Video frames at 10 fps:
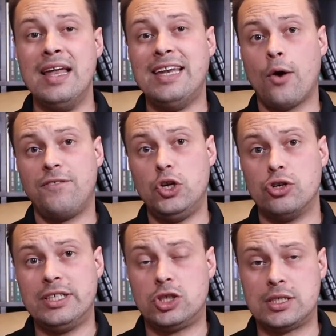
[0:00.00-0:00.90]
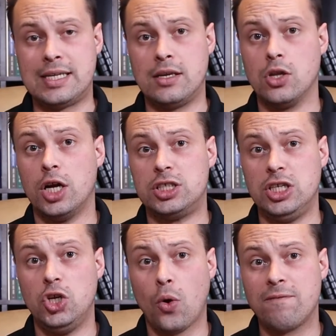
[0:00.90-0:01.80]
Now, if you're interested in
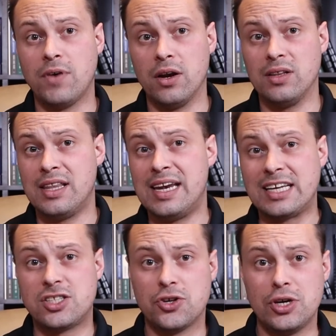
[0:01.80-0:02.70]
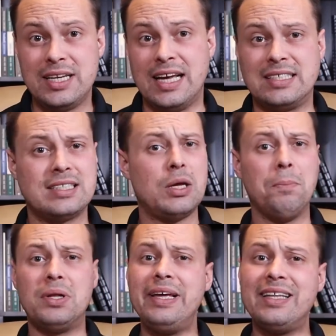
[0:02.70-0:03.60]
launching your funnel in the next 30 days, it's
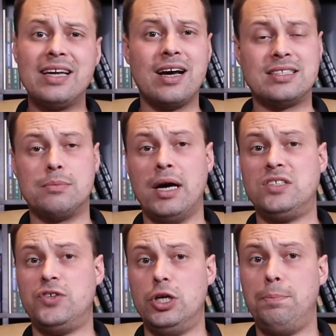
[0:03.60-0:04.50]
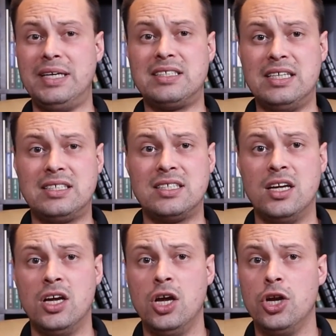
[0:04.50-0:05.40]
completely customized for your business,
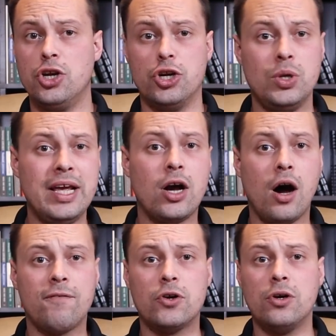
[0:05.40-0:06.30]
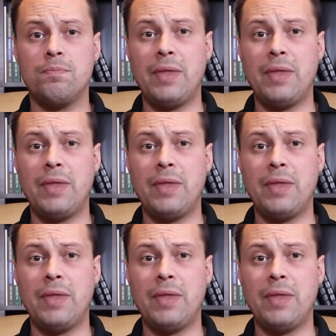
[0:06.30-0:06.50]
your unique offer,